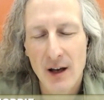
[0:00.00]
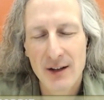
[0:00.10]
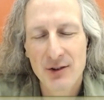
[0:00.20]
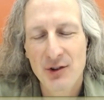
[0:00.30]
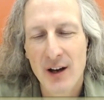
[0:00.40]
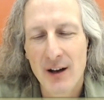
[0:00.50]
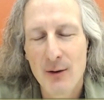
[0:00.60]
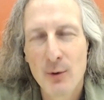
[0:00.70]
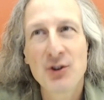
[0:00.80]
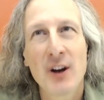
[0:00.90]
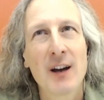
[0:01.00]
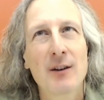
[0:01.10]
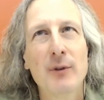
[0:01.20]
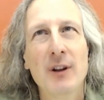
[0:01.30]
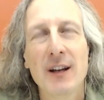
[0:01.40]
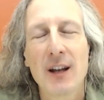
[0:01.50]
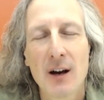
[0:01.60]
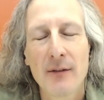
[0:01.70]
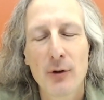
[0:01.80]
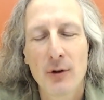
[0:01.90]
it's. I, I, wish I had a really
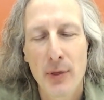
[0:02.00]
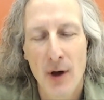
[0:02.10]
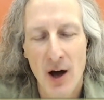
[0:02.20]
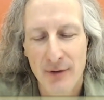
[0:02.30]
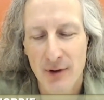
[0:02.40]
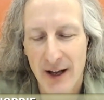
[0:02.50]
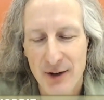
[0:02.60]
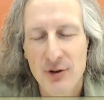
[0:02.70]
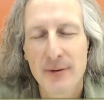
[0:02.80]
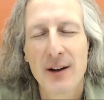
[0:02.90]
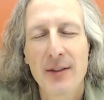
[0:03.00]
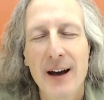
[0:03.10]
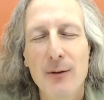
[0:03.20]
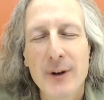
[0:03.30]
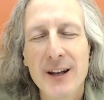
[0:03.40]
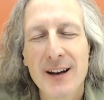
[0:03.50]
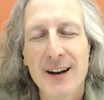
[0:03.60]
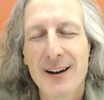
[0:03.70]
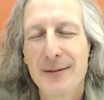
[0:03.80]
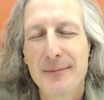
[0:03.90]
careful, thoughtful answer about that. We,
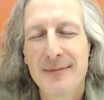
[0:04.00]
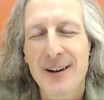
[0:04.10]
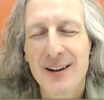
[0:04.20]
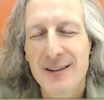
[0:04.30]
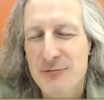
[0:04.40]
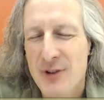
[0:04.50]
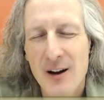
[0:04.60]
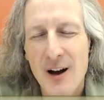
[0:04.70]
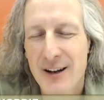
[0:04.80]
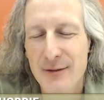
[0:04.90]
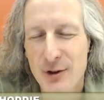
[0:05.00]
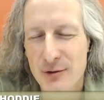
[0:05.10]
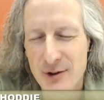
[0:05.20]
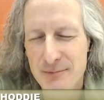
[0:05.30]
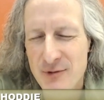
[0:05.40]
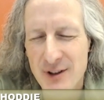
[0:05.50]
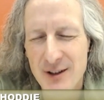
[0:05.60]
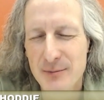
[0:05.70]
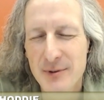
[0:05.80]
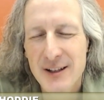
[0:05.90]
um, uh, I'll give you the, the, the
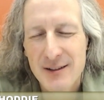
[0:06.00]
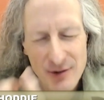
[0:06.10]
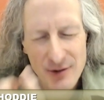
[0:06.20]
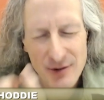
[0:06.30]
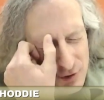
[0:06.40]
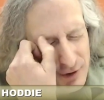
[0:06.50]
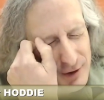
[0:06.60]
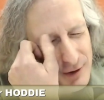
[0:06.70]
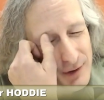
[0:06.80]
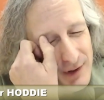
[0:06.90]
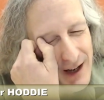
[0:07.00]
complete truth.